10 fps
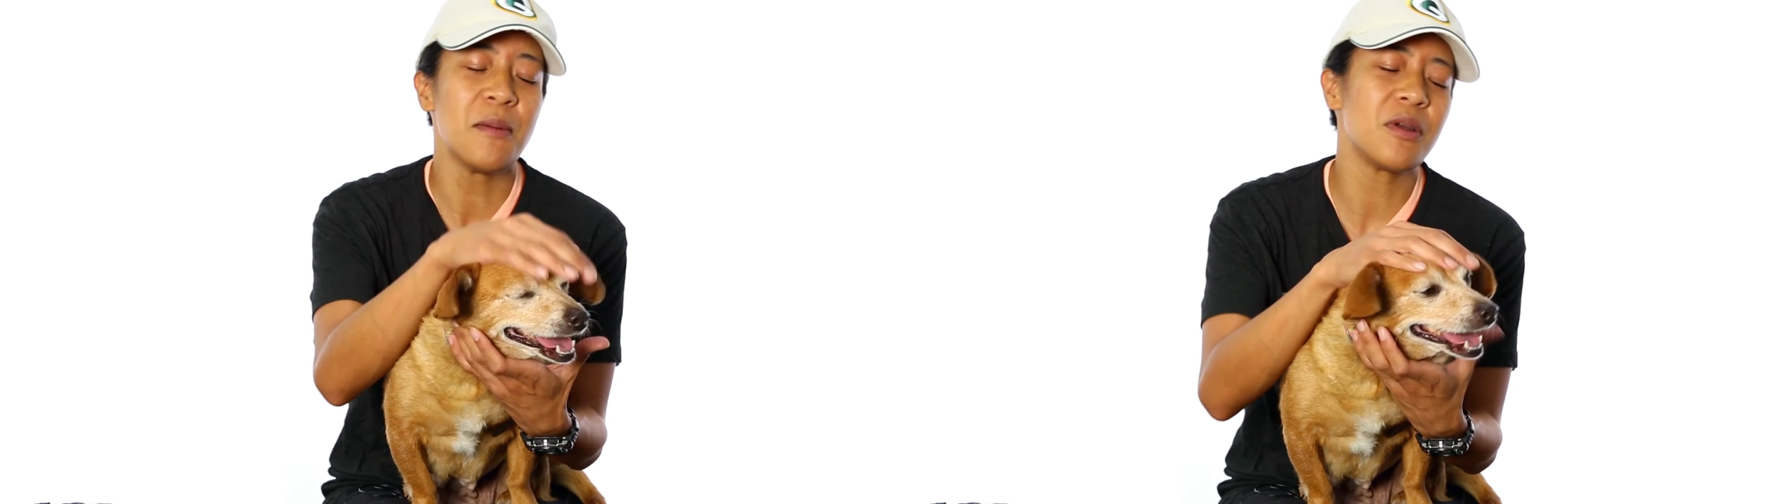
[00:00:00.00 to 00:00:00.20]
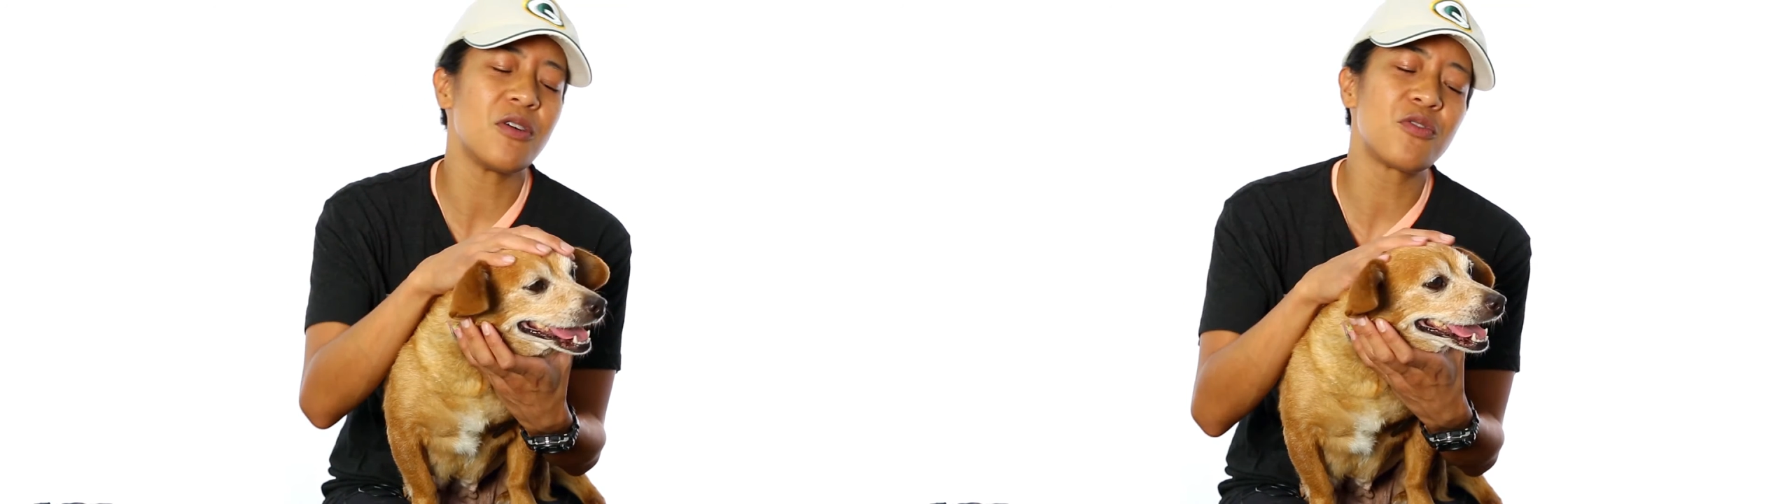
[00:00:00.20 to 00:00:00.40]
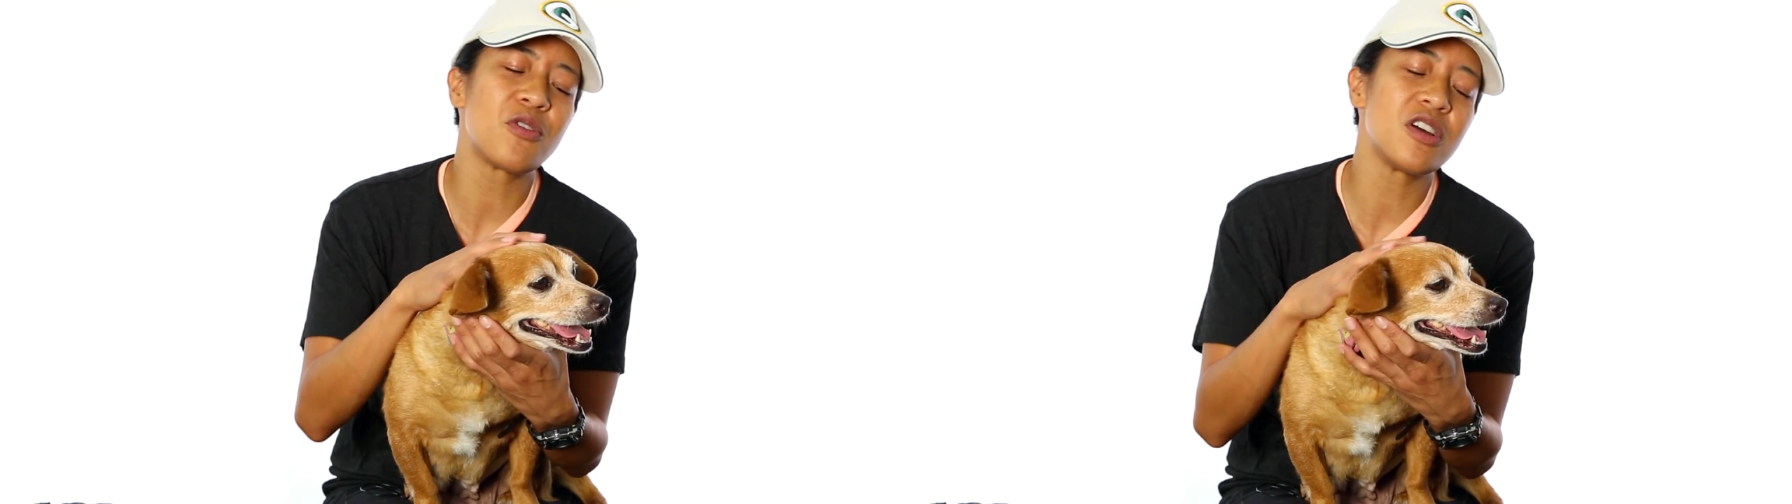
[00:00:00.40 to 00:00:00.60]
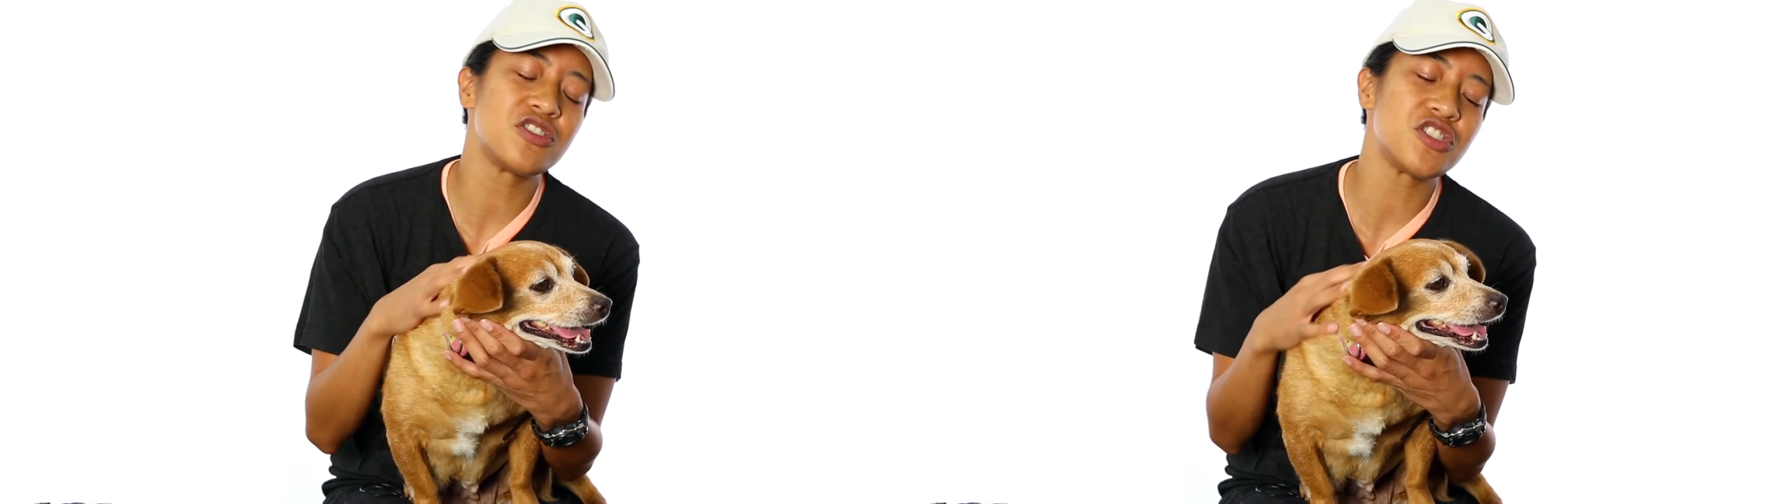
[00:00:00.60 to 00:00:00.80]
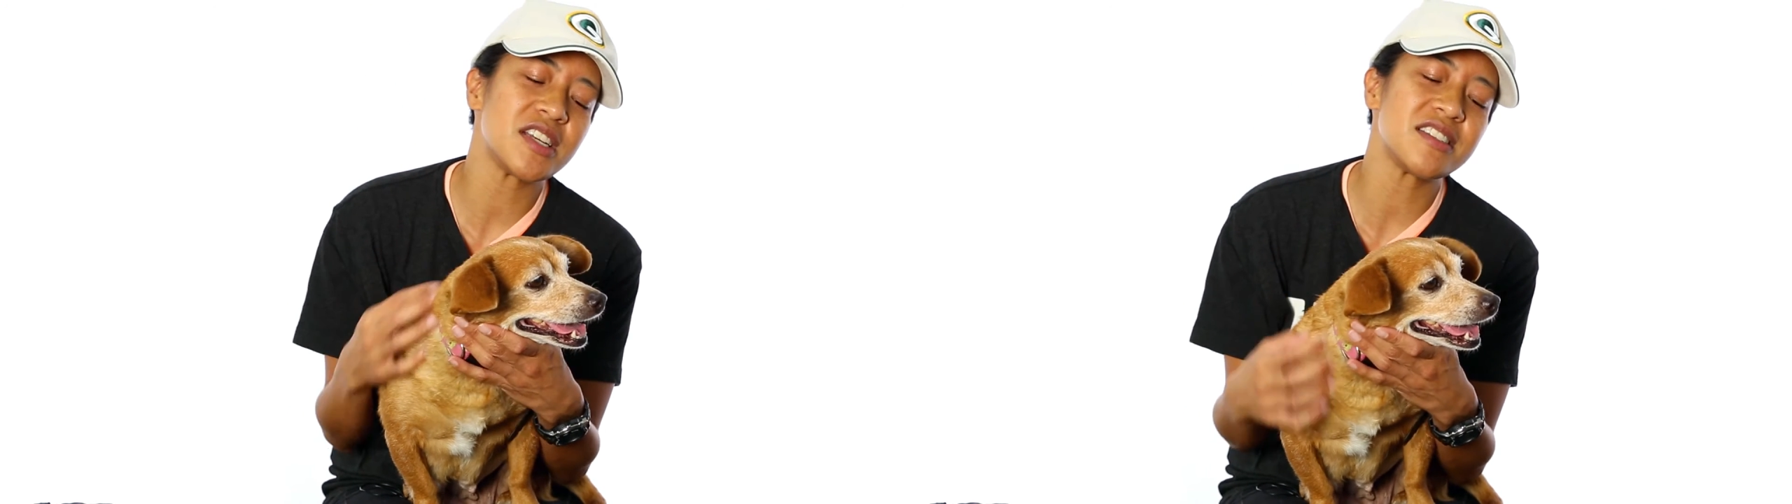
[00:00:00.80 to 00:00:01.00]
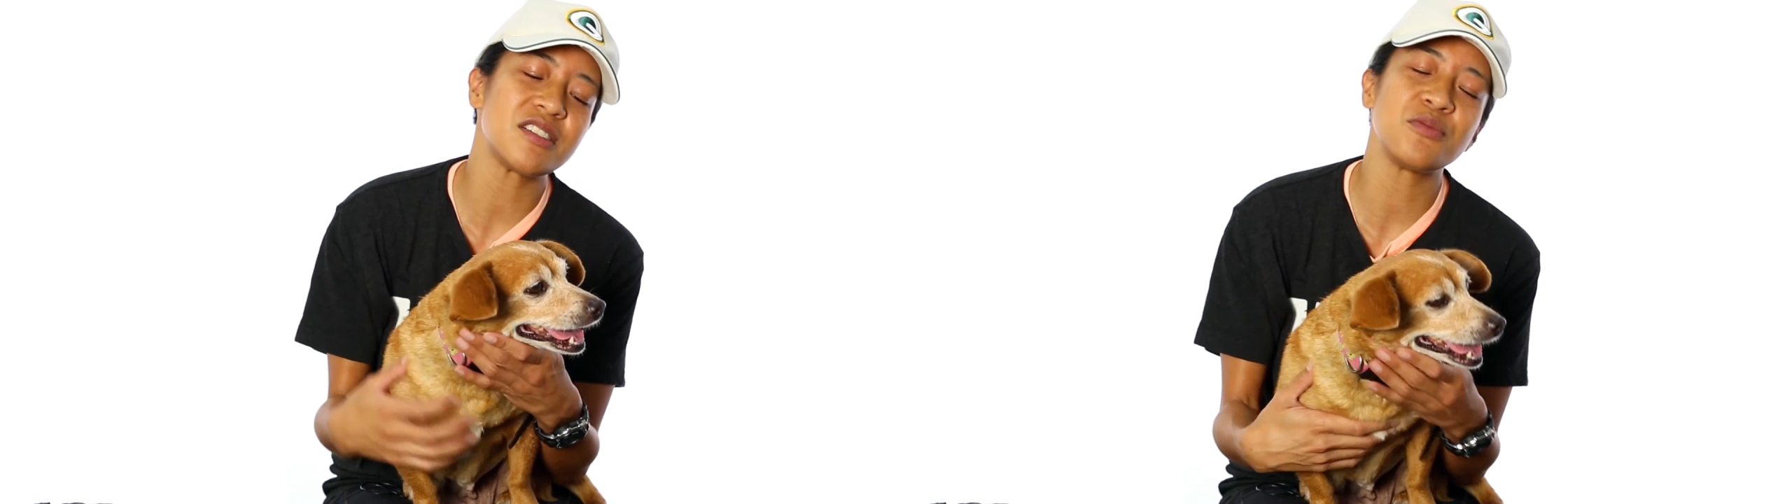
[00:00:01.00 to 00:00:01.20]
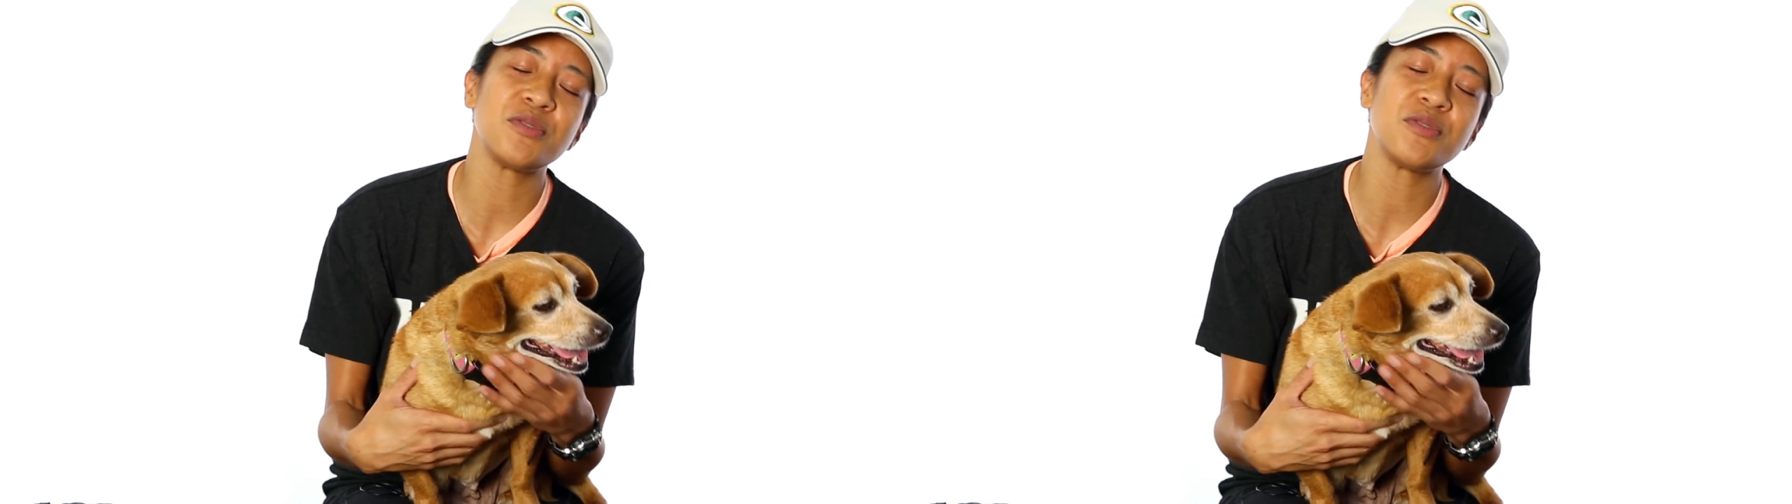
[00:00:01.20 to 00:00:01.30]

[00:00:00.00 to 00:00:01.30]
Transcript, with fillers: But overall, just a